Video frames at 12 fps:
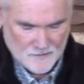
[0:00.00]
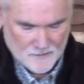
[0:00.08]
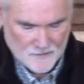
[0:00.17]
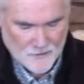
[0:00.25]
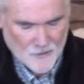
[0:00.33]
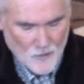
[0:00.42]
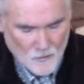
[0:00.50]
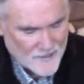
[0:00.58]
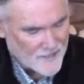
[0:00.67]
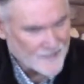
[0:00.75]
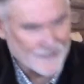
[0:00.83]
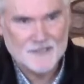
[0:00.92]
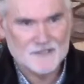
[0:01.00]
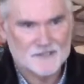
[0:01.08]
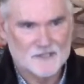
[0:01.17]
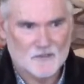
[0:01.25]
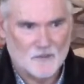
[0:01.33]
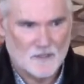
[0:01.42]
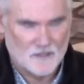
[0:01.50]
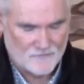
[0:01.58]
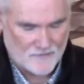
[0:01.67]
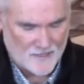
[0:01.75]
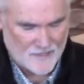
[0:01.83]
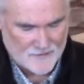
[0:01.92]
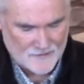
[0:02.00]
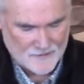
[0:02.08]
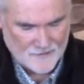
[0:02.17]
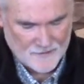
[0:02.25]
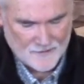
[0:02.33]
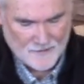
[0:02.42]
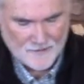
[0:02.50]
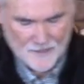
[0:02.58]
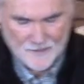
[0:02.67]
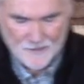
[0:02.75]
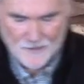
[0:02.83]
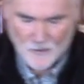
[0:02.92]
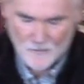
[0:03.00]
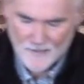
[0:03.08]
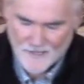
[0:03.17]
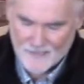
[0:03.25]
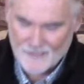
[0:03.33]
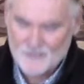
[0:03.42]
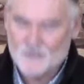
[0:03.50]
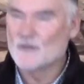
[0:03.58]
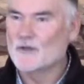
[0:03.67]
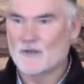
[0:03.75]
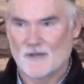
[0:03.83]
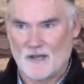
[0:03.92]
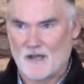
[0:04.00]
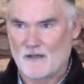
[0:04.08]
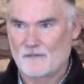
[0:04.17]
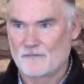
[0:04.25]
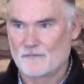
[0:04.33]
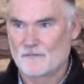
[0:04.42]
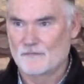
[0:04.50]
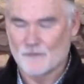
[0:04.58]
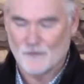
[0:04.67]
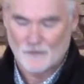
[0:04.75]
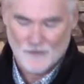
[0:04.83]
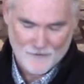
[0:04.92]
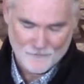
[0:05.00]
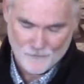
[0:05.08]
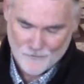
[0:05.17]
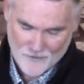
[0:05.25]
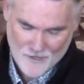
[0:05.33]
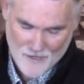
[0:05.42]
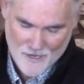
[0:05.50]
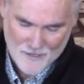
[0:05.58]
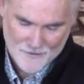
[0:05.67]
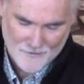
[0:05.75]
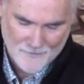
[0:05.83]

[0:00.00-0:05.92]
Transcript: Nobody is disqualified, and nobody is good enough for the life with God.